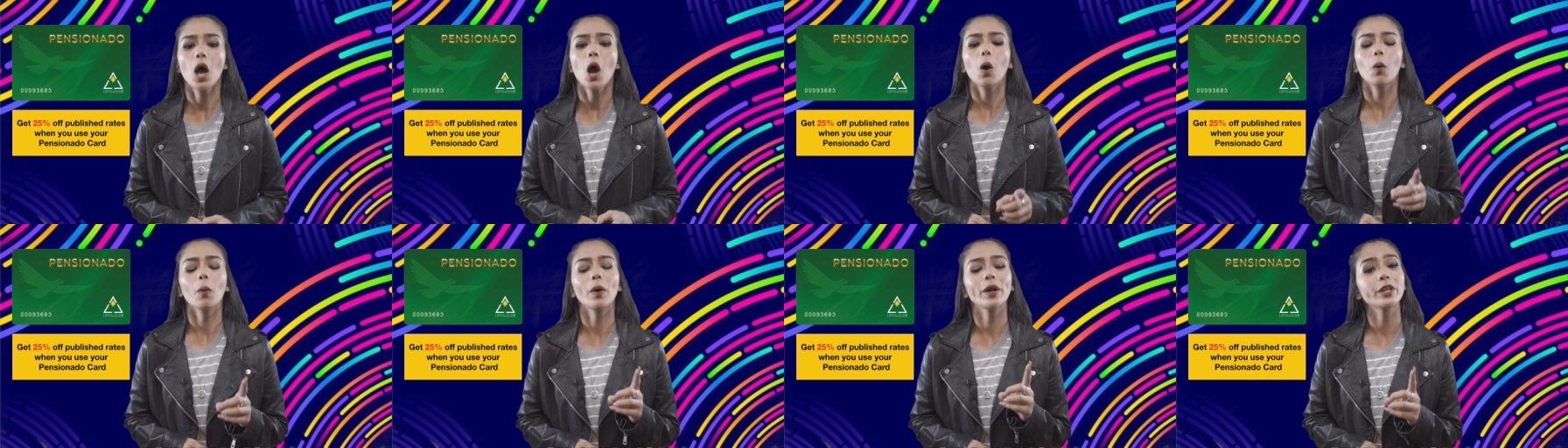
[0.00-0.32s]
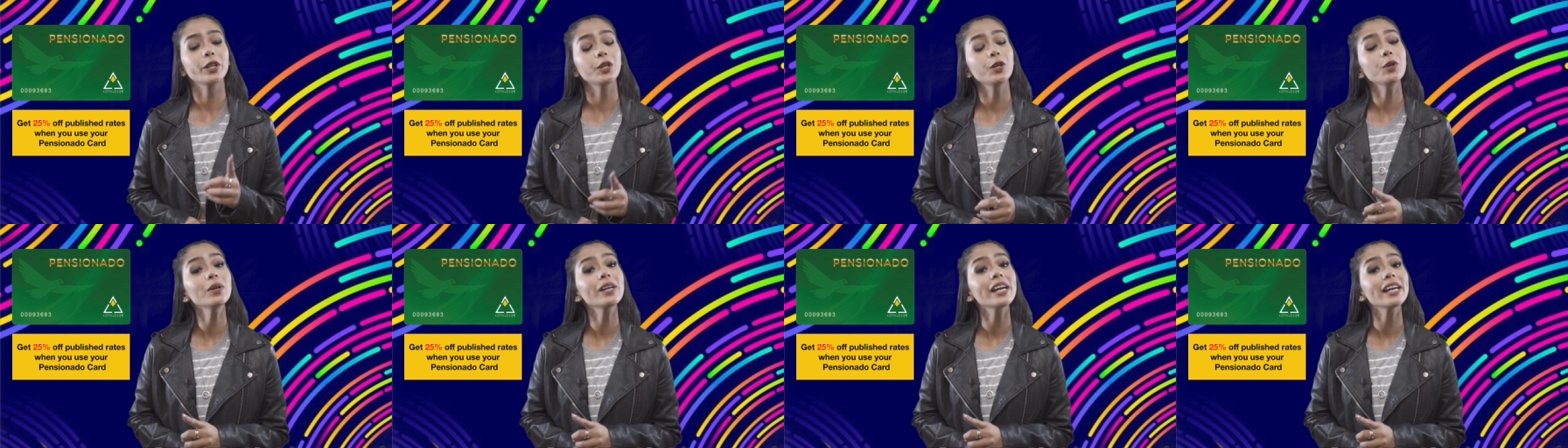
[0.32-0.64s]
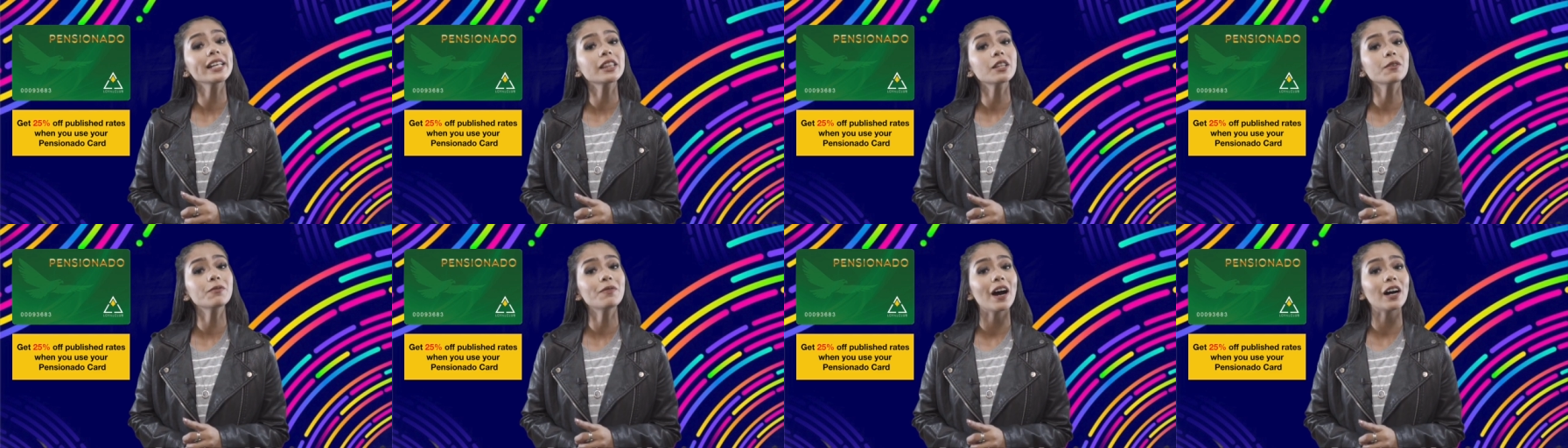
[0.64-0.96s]
when you
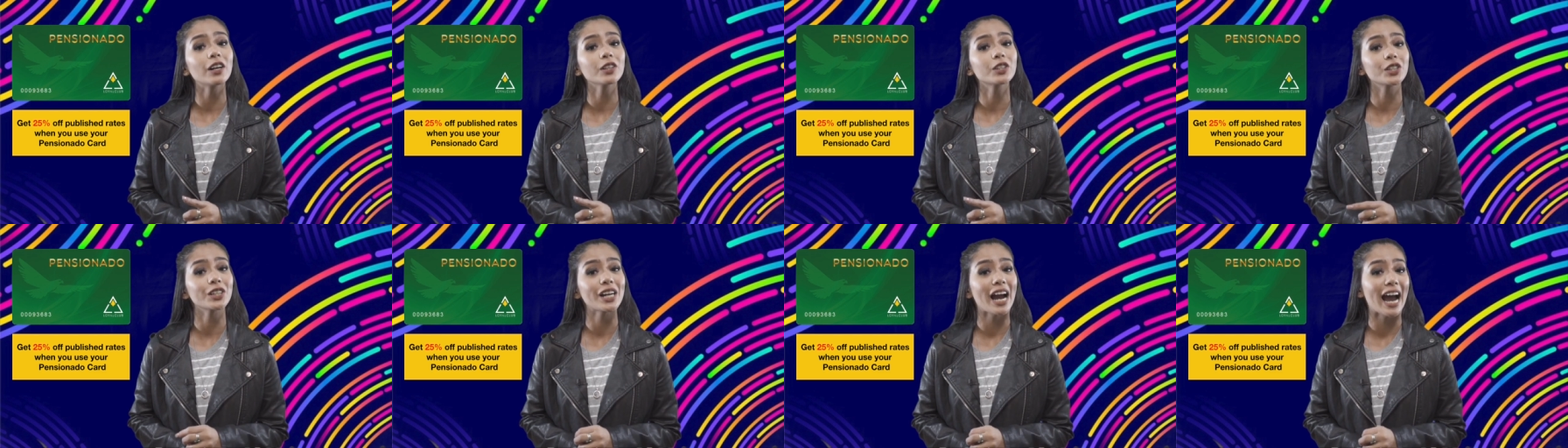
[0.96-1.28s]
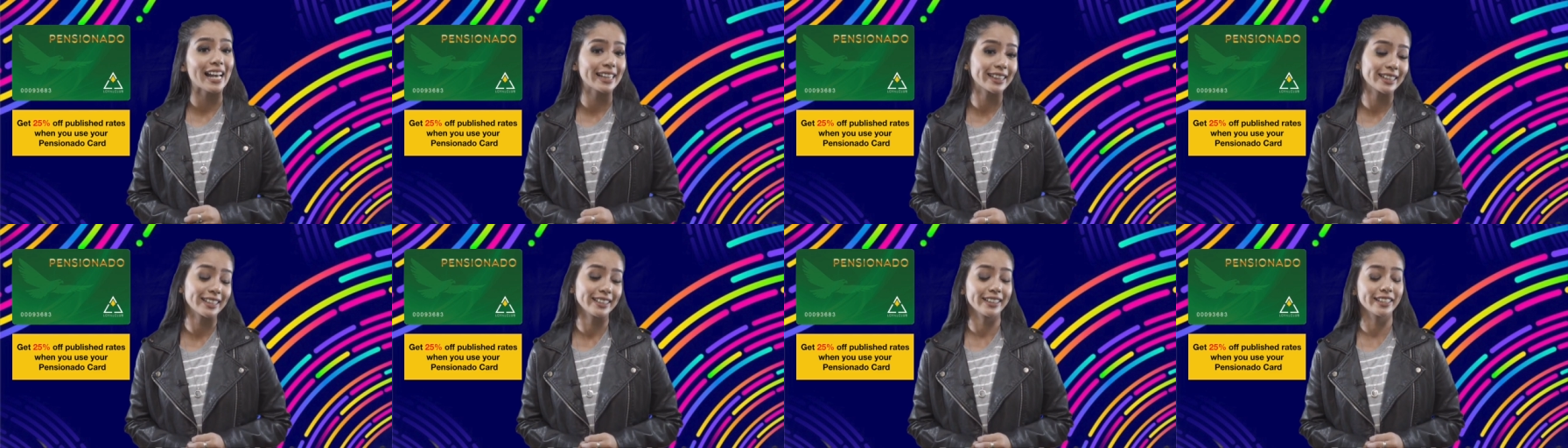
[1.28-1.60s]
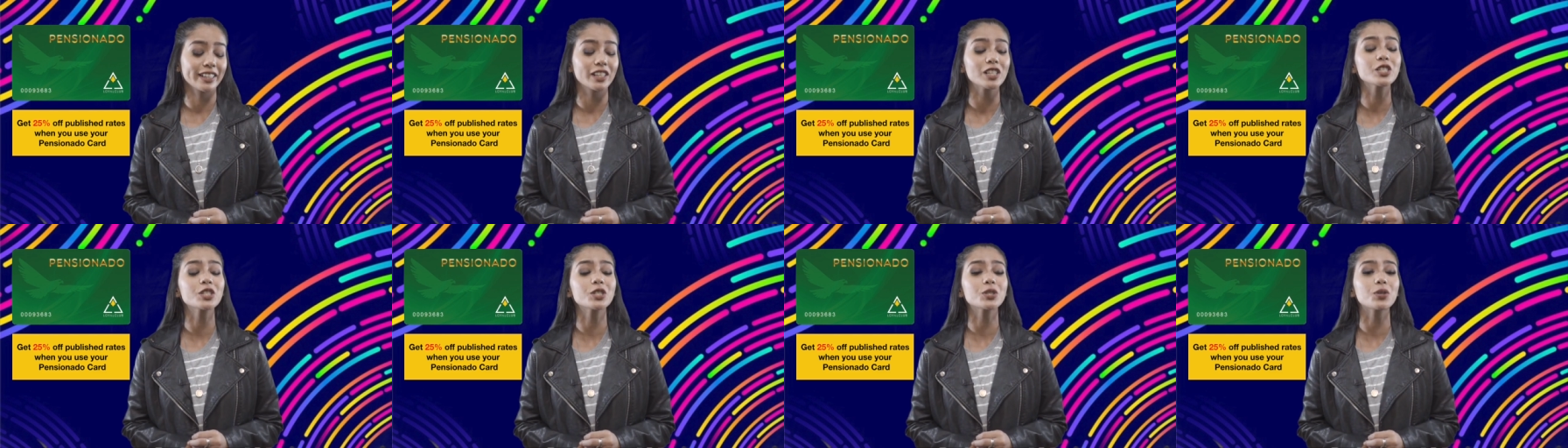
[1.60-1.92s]
get the voucher at the
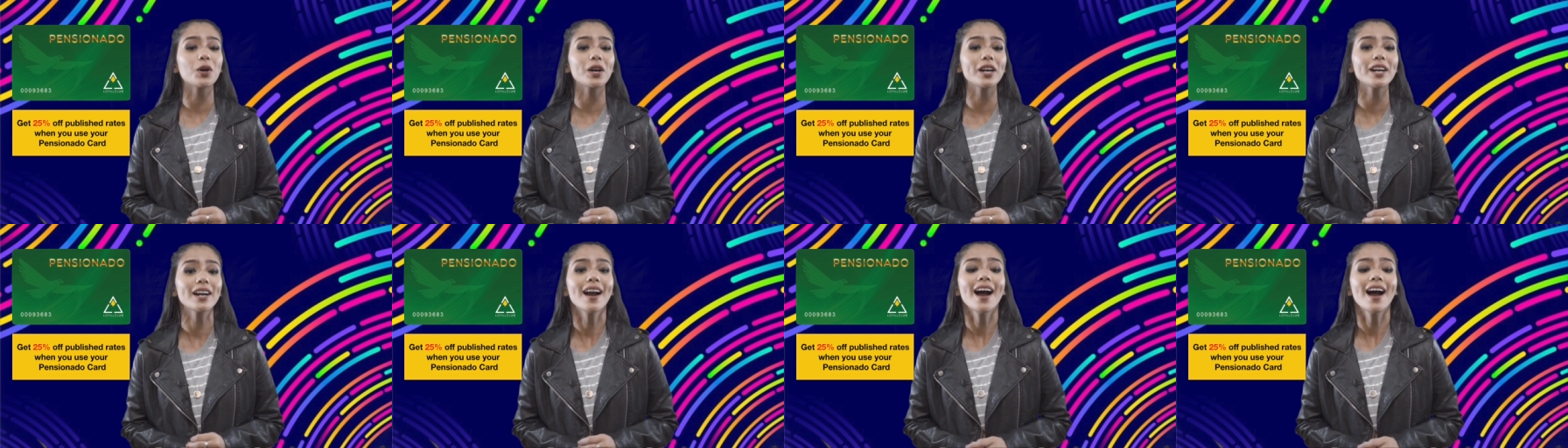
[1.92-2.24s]
Loyal store